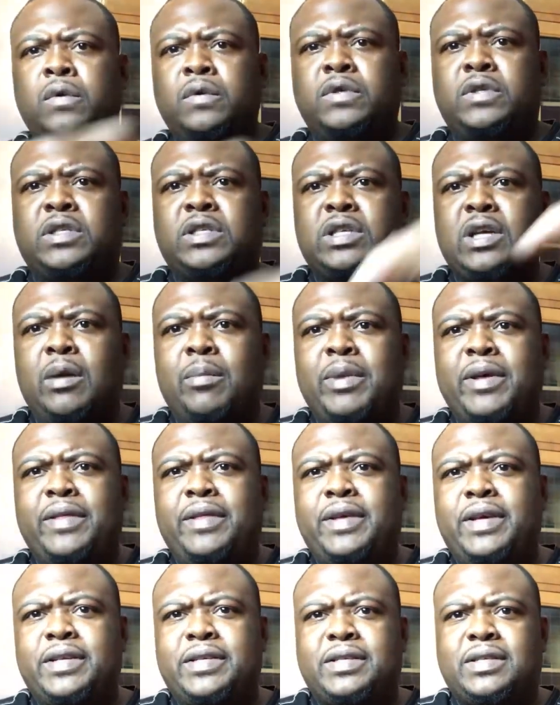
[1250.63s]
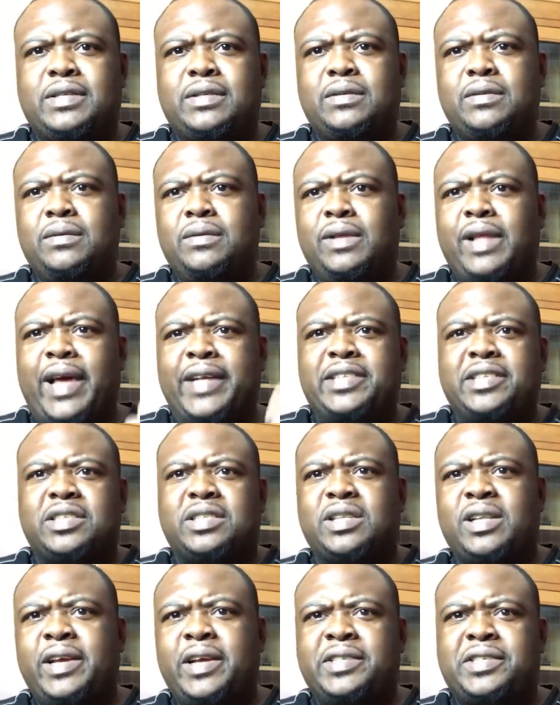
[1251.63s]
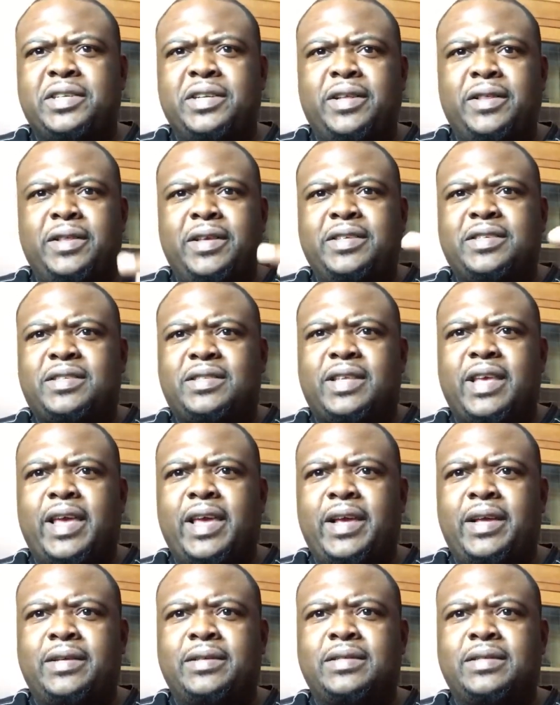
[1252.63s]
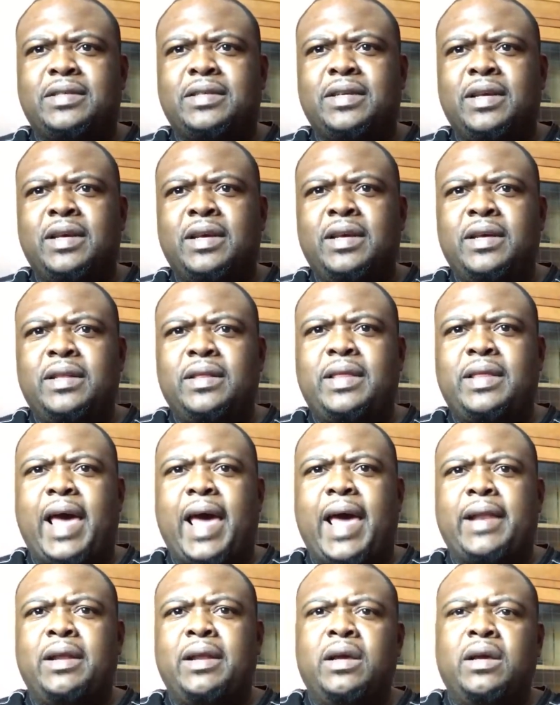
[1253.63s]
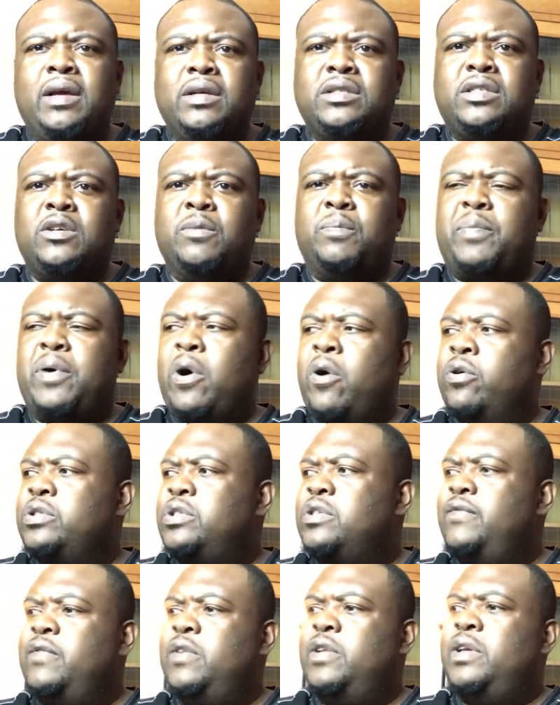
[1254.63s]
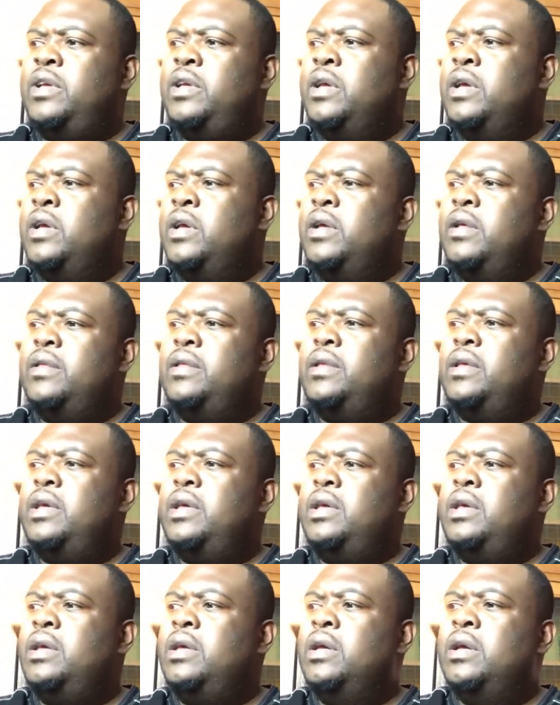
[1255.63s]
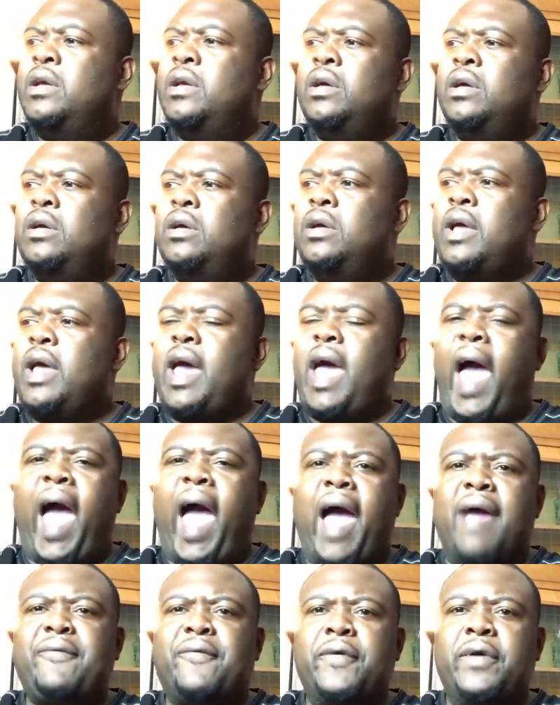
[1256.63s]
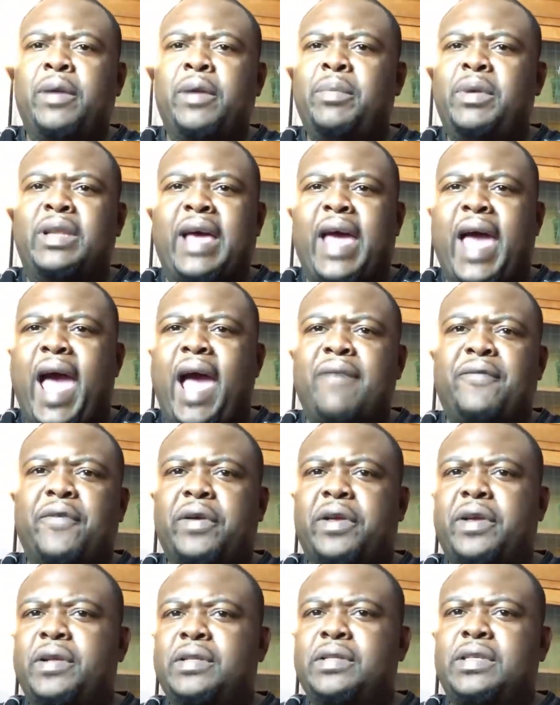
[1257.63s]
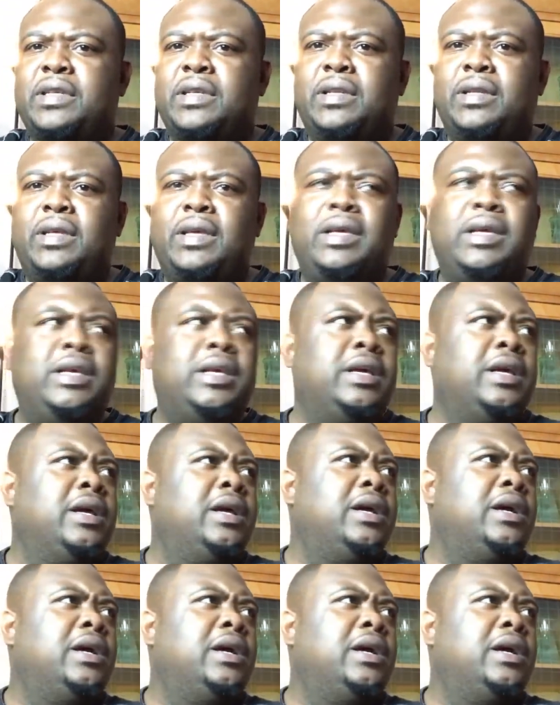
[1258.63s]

some of this legislation and these things that supposedly the Africans and the